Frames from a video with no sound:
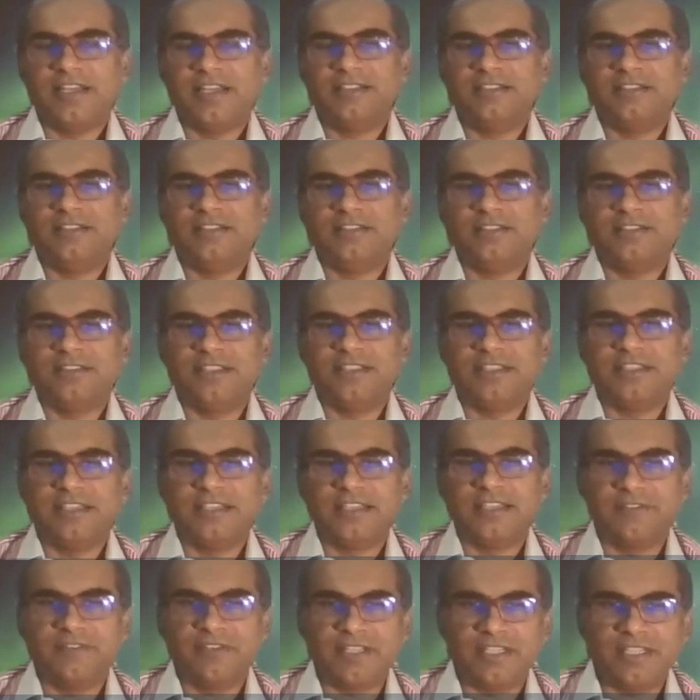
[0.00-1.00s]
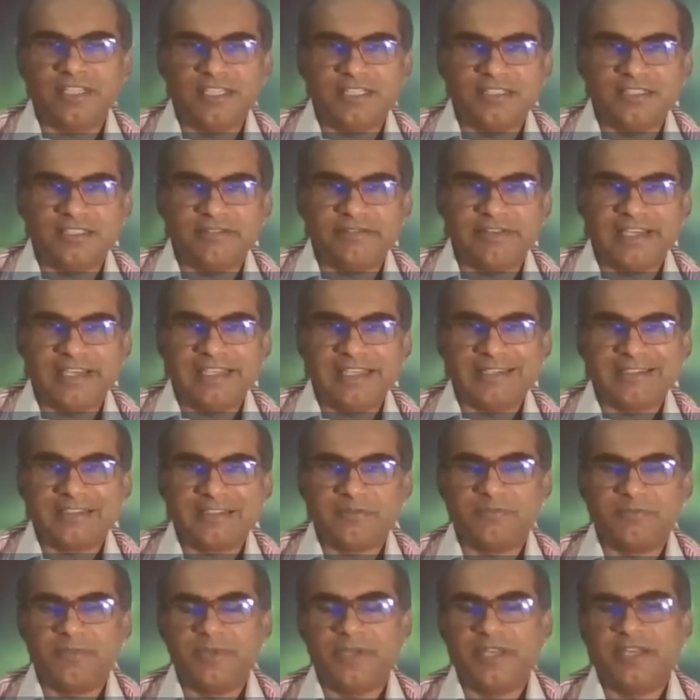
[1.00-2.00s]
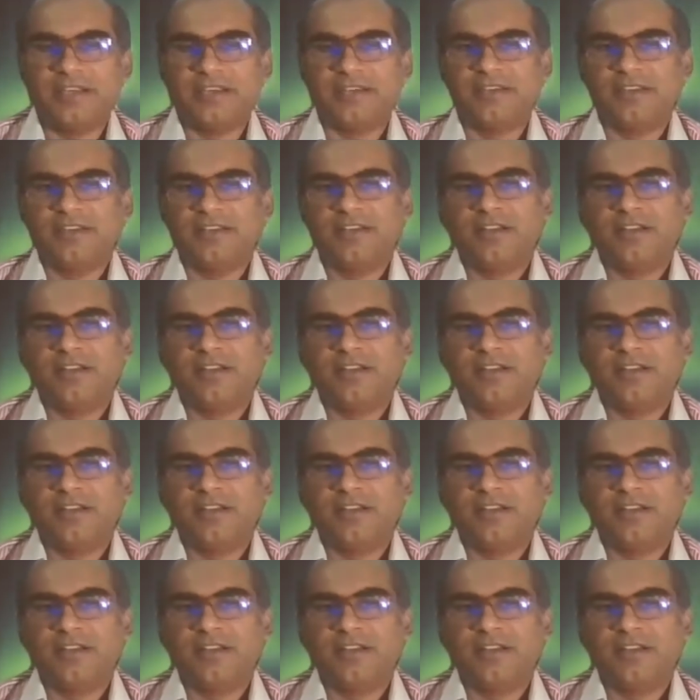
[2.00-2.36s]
and the gravity, the wider spread,